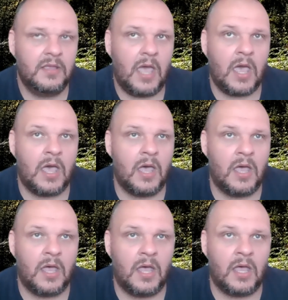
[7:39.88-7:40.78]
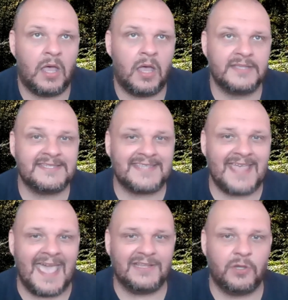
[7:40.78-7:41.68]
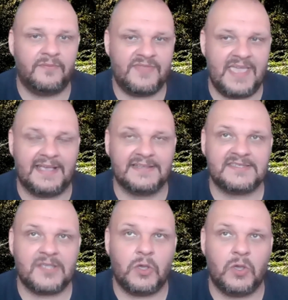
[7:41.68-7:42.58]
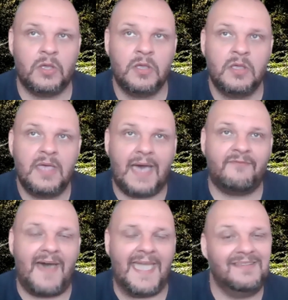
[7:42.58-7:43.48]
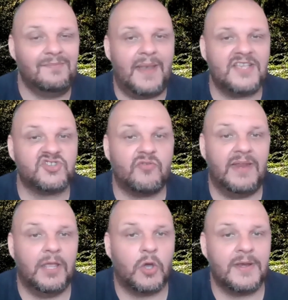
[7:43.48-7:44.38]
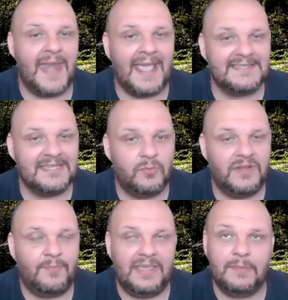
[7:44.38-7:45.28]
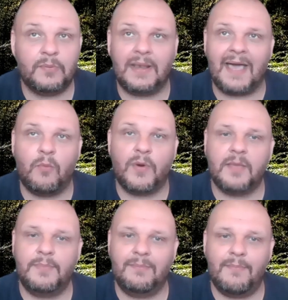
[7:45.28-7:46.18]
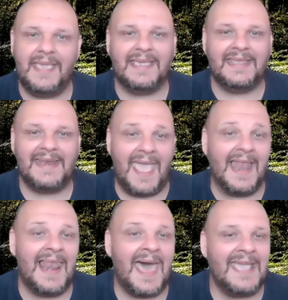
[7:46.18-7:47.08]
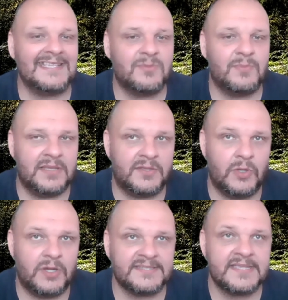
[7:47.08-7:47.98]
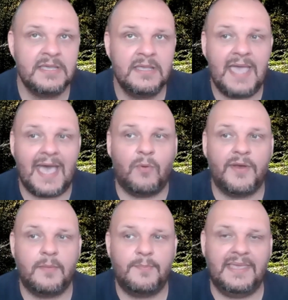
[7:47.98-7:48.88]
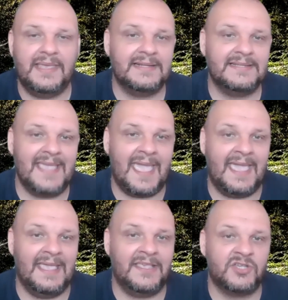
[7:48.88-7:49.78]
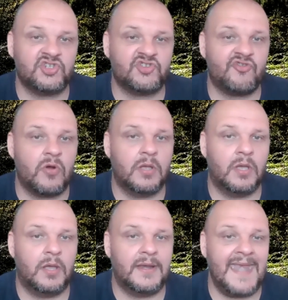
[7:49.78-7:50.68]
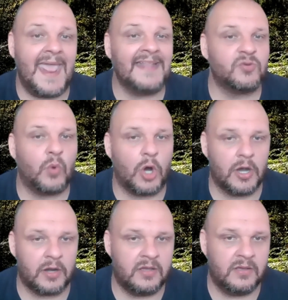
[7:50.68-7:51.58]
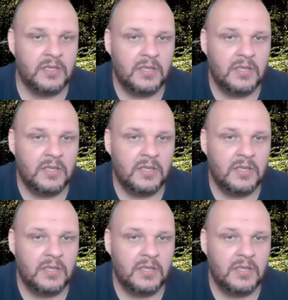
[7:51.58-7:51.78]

uh, side of things. So I find pleasure in connecting with people. I want to be making allies with others. I want to build a stronger network